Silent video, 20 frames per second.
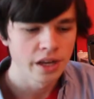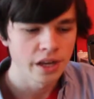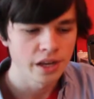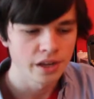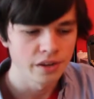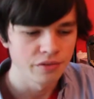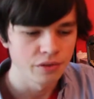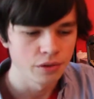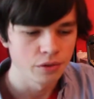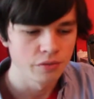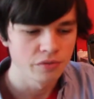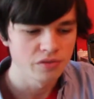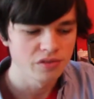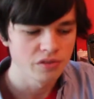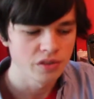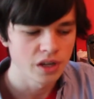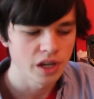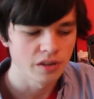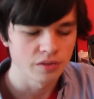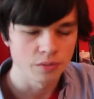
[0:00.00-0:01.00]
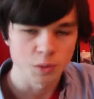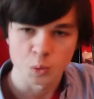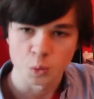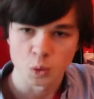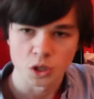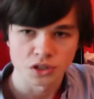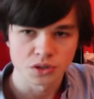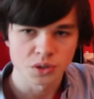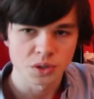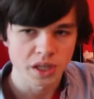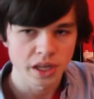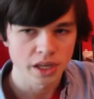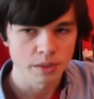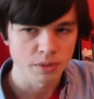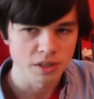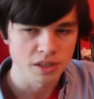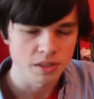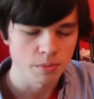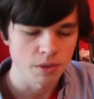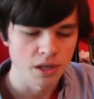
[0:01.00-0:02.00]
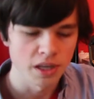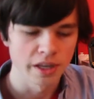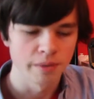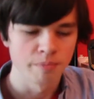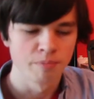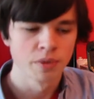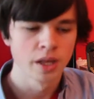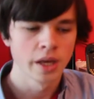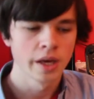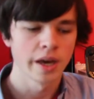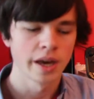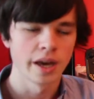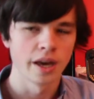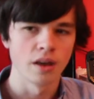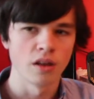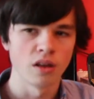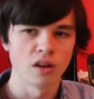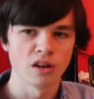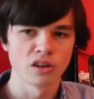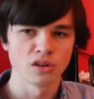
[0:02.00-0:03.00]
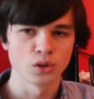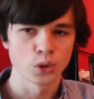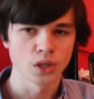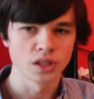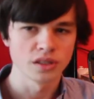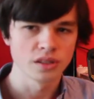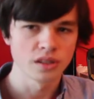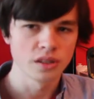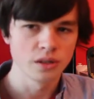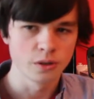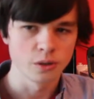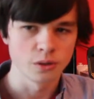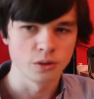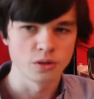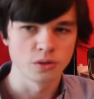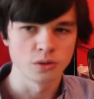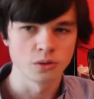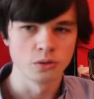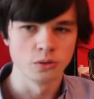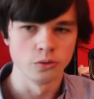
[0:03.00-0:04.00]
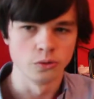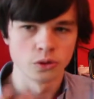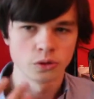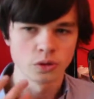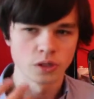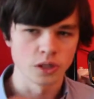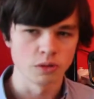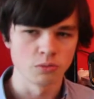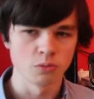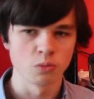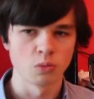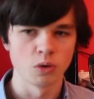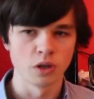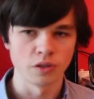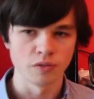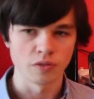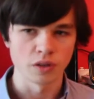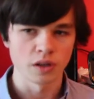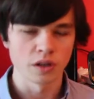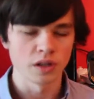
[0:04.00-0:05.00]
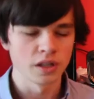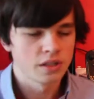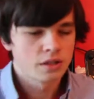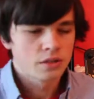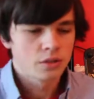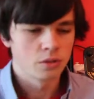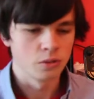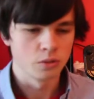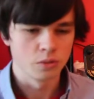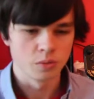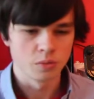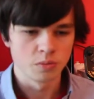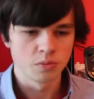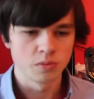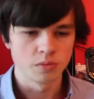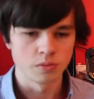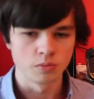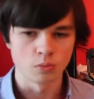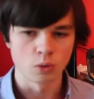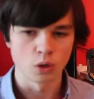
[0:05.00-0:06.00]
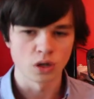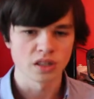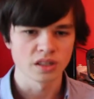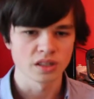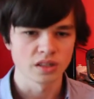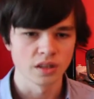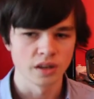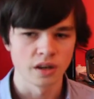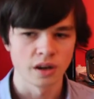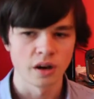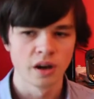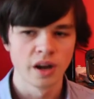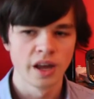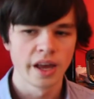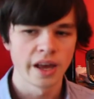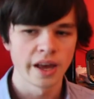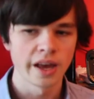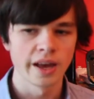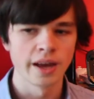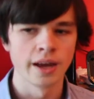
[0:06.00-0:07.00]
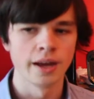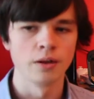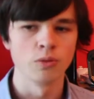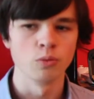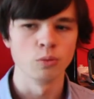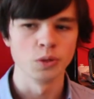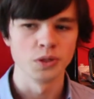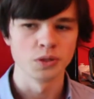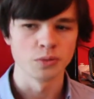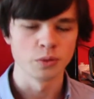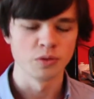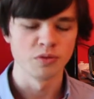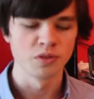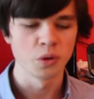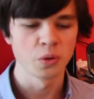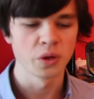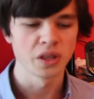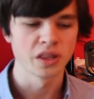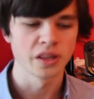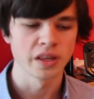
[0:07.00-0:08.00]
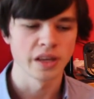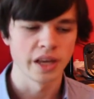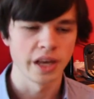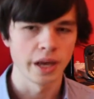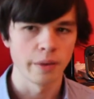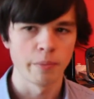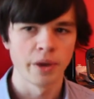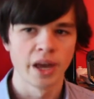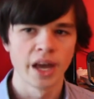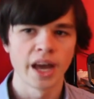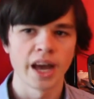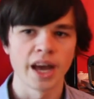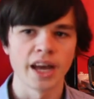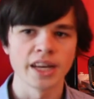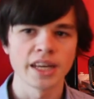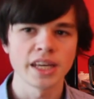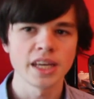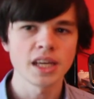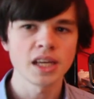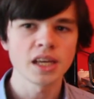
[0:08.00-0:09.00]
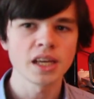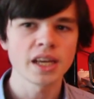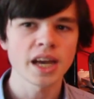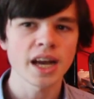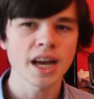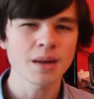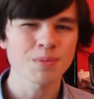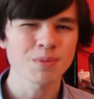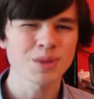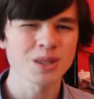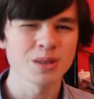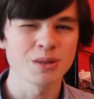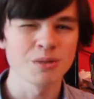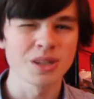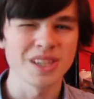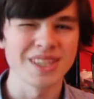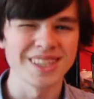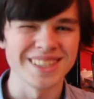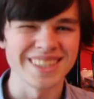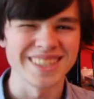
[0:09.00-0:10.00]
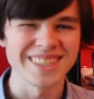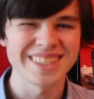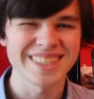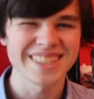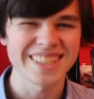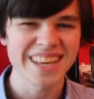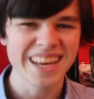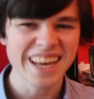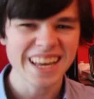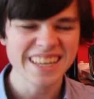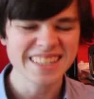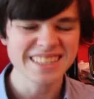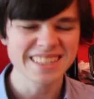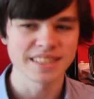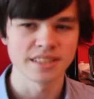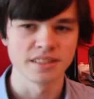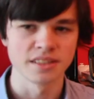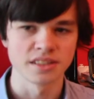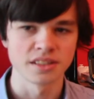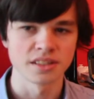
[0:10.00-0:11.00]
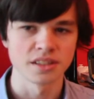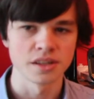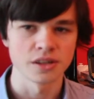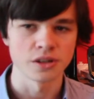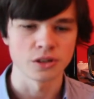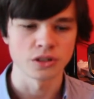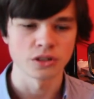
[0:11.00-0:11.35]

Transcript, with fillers: if you've ever watched GameXplain, uh, Andre Segers, who's uh, one of the guys who works there, uh, was reviewing the game and he absolutely detested Sticker